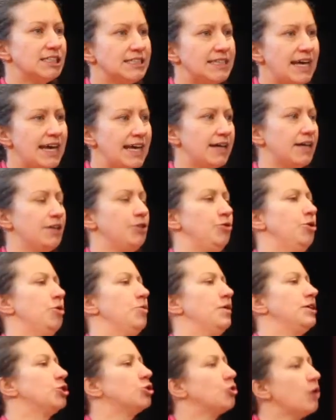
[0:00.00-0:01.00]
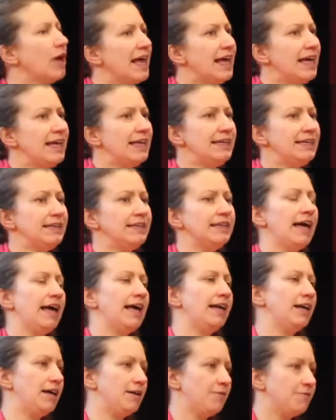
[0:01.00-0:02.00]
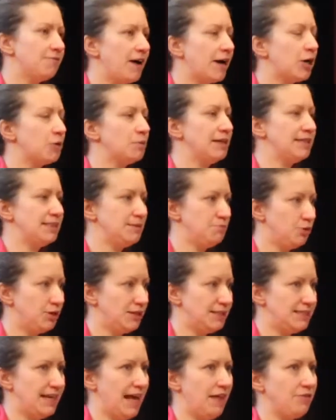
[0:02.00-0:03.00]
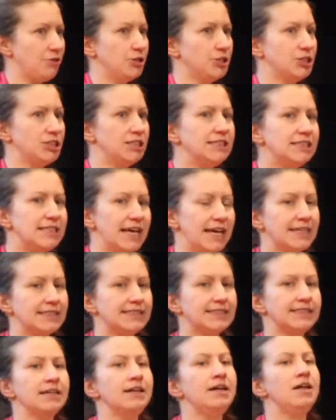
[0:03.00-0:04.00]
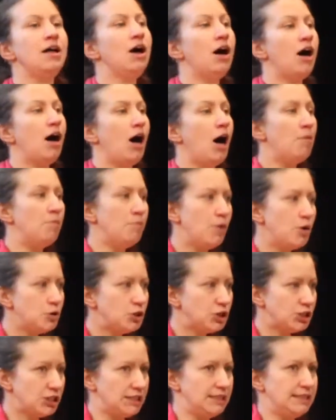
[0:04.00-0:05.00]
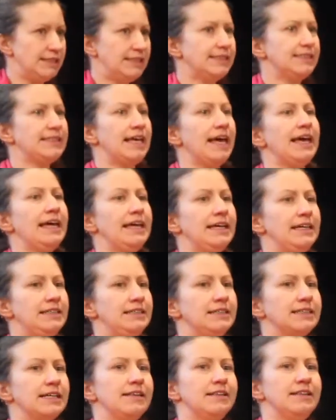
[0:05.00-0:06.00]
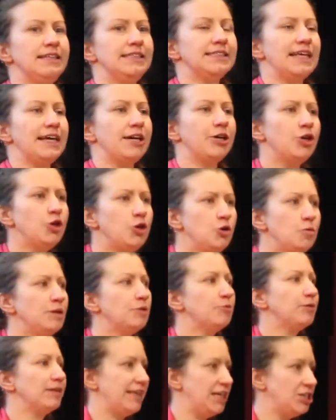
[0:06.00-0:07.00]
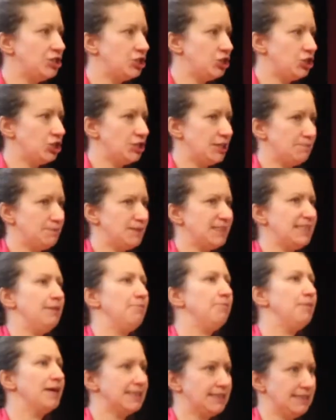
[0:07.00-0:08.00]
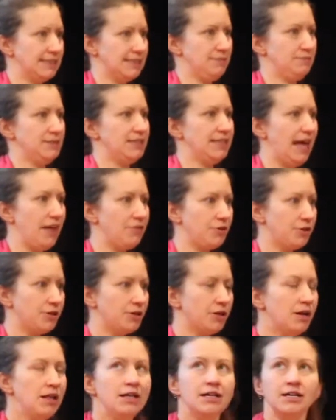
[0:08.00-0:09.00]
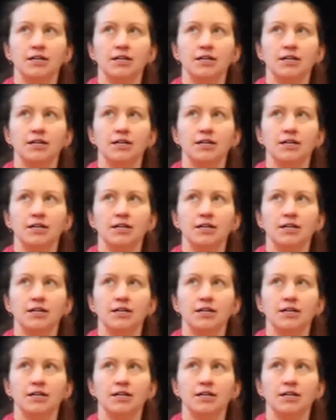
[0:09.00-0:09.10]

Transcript: just take, you know, a train and a fireplace and put it together. She takes emotions and these like human relationships and mixes them together.